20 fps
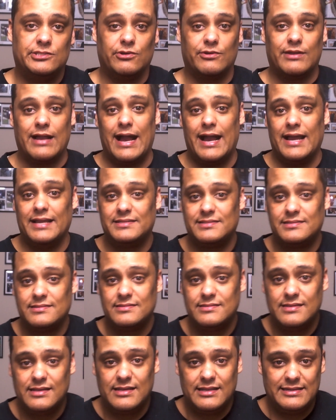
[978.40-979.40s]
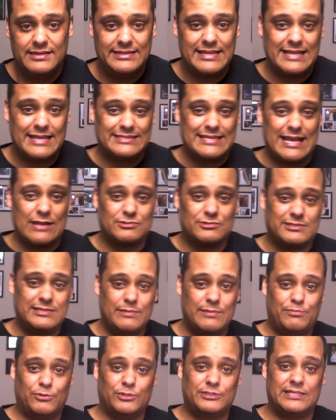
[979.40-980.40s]
So guys, that's how
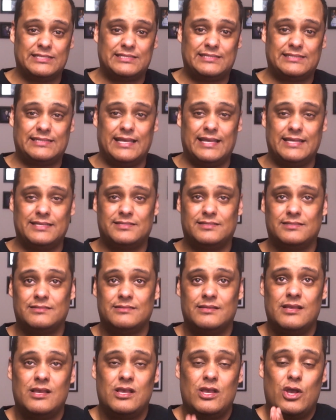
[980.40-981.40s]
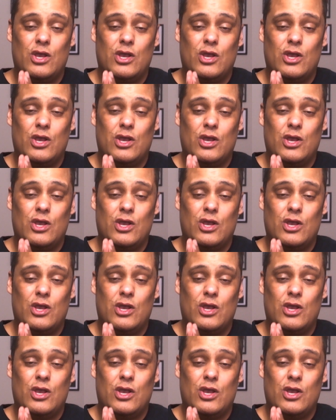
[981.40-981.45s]
simple this is.